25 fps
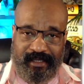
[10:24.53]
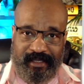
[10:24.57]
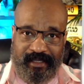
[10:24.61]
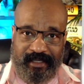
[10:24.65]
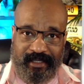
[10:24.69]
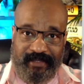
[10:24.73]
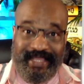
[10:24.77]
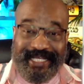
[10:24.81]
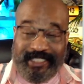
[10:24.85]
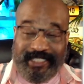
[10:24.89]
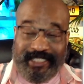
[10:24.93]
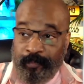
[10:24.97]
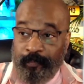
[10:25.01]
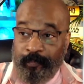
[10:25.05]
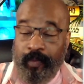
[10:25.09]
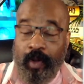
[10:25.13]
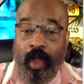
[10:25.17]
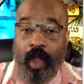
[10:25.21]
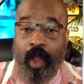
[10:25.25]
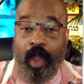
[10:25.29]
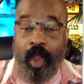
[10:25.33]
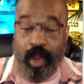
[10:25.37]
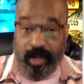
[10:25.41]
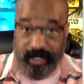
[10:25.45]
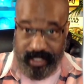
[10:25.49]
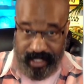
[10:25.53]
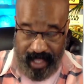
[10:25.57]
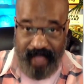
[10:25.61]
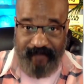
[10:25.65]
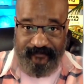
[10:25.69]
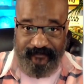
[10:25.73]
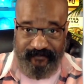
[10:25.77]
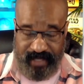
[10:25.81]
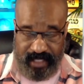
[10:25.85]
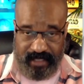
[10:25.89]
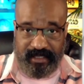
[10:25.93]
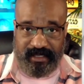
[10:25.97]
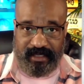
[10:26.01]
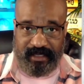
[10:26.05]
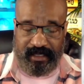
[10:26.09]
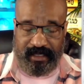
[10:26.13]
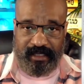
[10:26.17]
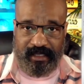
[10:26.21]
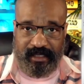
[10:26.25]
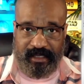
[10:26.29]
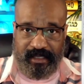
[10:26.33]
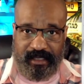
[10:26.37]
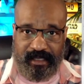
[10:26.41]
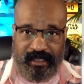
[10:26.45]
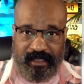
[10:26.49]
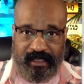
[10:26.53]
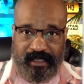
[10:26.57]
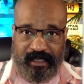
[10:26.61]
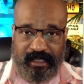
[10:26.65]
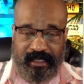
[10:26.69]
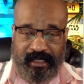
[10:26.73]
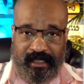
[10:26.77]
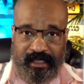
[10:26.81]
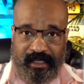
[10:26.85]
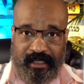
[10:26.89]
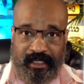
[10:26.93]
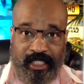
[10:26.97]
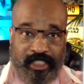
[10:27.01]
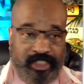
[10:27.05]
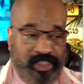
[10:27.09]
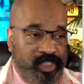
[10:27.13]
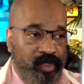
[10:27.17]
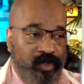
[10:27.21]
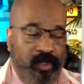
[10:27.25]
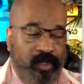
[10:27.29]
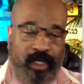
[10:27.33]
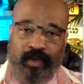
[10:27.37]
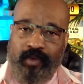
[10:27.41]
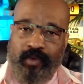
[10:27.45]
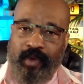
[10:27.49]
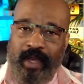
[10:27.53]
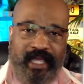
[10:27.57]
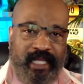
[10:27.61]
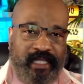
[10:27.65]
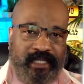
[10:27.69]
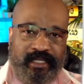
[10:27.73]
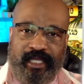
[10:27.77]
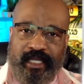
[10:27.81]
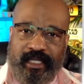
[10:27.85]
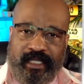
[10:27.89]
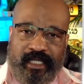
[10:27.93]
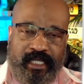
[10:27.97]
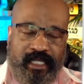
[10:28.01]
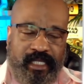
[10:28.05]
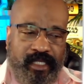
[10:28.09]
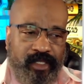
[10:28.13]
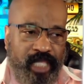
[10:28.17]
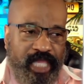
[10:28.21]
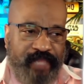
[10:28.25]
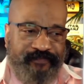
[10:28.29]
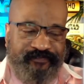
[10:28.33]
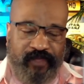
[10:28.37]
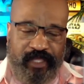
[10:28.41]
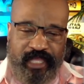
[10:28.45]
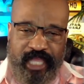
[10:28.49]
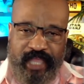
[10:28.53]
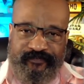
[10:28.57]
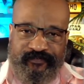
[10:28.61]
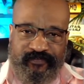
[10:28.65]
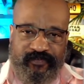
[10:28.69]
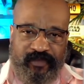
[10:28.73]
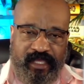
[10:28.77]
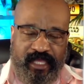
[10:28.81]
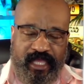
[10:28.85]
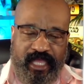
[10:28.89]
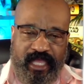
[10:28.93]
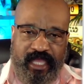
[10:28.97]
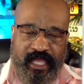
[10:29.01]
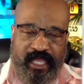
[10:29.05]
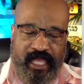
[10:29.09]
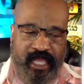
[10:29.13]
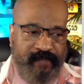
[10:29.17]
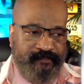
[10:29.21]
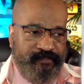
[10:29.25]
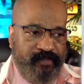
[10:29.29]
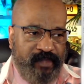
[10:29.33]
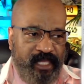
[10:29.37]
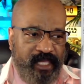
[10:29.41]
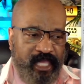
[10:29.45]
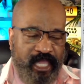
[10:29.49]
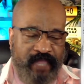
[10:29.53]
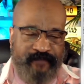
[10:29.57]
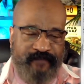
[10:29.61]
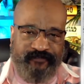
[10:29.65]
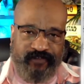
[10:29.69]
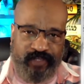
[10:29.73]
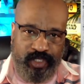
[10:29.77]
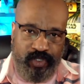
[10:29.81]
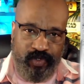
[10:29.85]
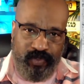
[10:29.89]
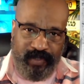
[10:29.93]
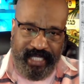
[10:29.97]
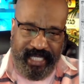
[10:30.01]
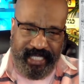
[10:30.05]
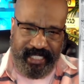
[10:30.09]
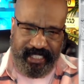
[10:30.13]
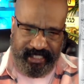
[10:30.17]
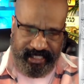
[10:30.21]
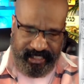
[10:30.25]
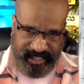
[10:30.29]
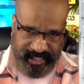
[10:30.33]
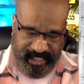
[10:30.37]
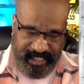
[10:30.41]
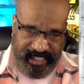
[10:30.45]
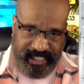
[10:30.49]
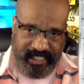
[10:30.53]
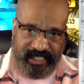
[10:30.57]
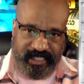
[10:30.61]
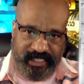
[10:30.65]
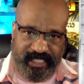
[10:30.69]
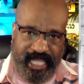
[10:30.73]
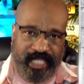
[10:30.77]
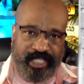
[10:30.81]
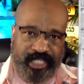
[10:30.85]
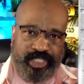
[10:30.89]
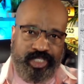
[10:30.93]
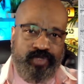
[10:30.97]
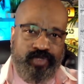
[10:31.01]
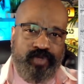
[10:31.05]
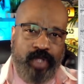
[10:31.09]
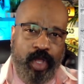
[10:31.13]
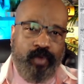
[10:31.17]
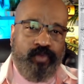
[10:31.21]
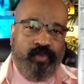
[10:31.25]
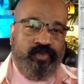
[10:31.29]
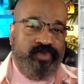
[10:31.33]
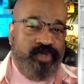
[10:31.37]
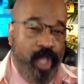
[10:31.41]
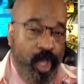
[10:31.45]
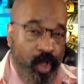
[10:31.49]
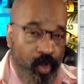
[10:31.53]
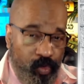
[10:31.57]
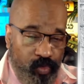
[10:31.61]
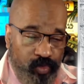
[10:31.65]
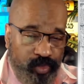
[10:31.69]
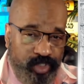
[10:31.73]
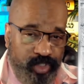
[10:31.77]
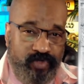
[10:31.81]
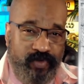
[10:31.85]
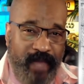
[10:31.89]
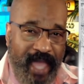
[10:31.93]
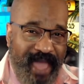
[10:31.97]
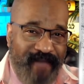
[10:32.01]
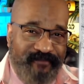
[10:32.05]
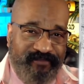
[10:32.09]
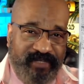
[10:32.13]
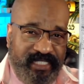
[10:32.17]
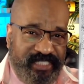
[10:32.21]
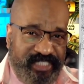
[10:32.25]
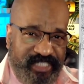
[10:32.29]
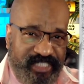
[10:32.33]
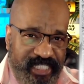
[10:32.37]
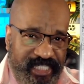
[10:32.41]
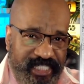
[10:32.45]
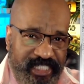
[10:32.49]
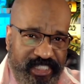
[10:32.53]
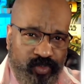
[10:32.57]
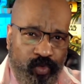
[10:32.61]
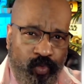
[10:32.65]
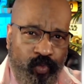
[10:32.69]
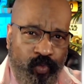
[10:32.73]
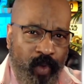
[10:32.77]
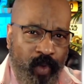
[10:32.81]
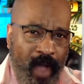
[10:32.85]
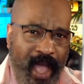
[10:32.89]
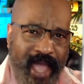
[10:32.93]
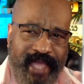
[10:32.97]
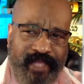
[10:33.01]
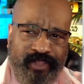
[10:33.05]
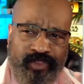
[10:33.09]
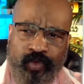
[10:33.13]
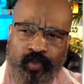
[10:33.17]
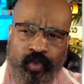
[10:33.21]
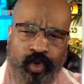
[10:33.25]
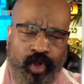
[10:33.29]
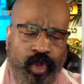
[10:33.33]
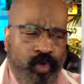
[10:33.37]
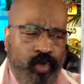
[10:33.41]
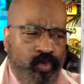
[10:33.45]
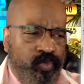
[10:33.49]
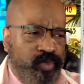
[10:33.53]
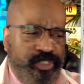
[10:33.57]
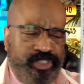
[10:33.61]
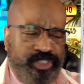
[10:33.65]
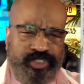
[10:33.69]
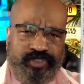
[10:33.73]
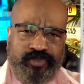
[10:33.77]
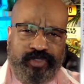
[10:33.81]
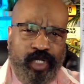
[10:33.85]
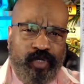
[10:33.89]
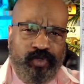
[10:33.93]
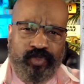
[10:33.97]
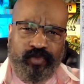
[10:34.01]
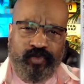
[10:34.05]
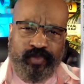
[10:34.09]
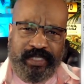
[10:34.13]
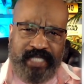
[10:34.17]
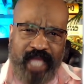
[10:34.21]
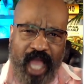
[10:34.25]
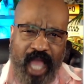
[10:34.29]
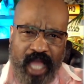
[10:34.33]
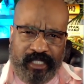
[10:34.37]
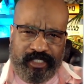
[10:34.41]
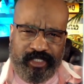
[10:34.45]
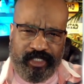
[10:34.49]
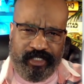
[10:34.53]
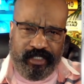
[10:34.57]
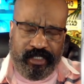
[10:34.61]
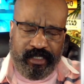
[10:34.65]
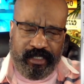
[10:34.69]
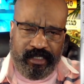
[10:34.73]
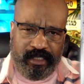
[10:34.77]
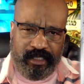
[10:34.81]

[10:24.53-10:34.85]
That's part of it. So what? Look, if you get a disease and you don't know you have a disease, why in the world would you go to a doctor?